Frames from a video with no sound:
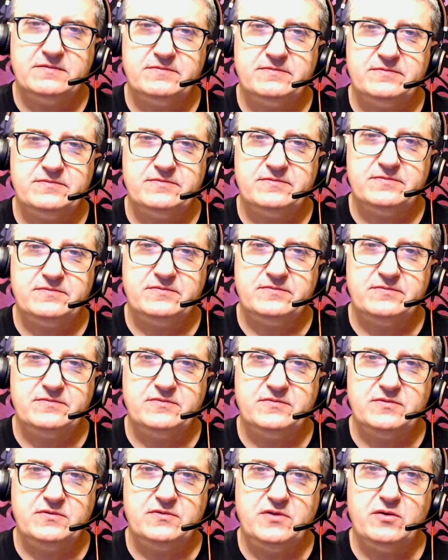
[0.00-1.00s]

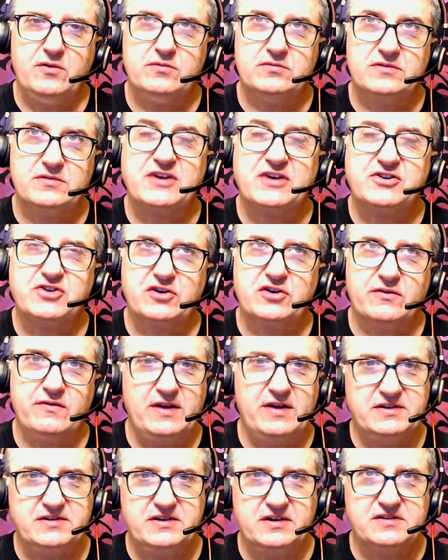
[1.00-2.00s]
no logical reason,
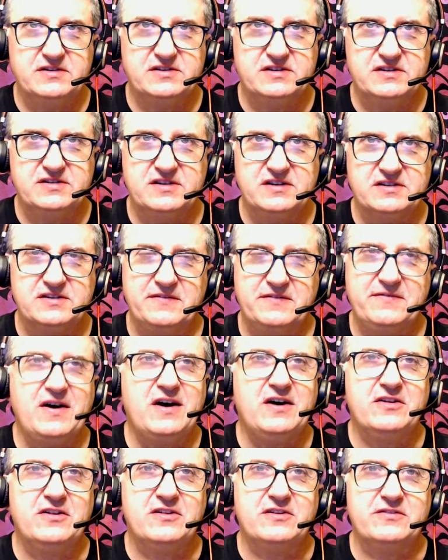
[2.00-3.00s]
because this doesn't follow
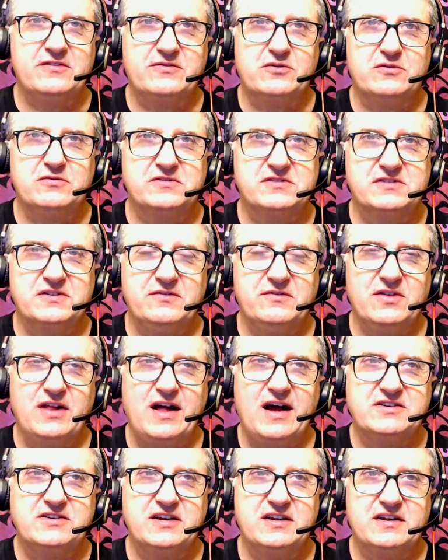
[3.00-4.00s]
the rules of
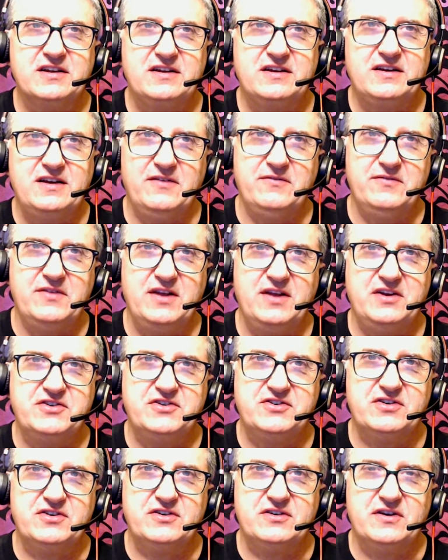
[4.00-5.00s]
logic, of
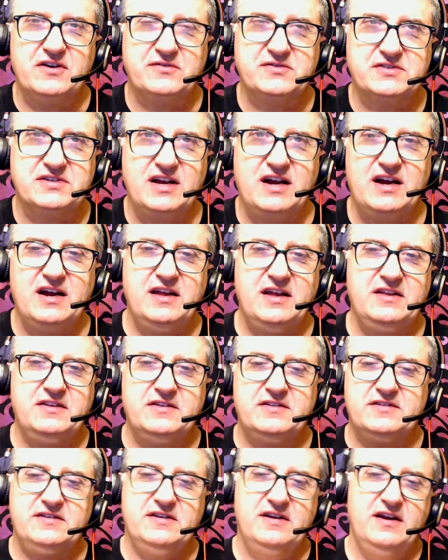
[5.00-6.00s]
nature, of science,
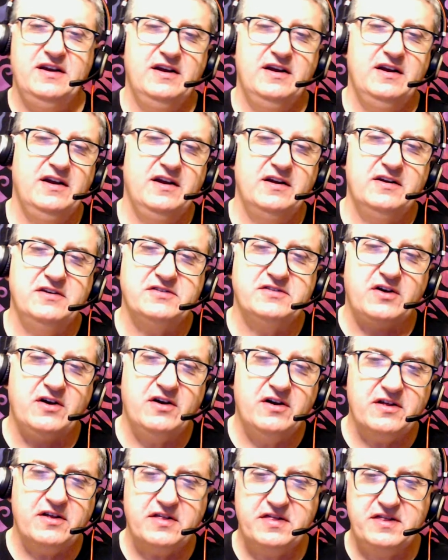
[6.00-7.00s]
because all
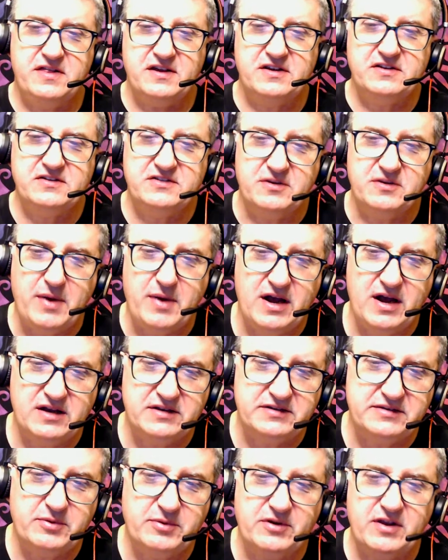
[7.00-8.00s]
things are possible
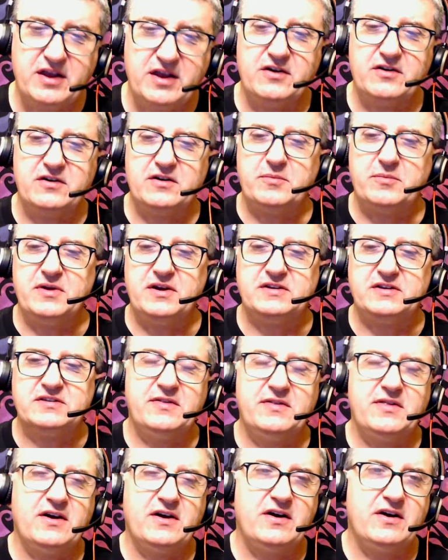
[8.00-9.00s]
here in the place of the
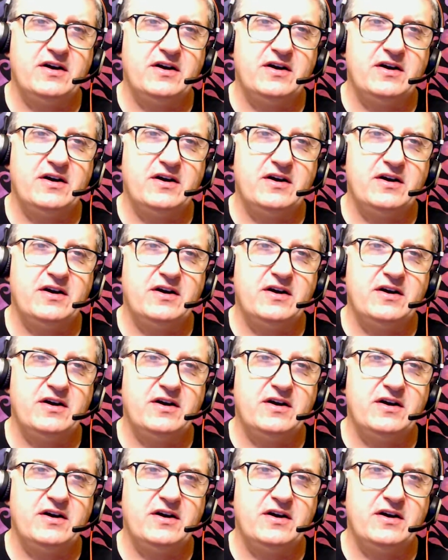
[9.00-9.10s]
heart.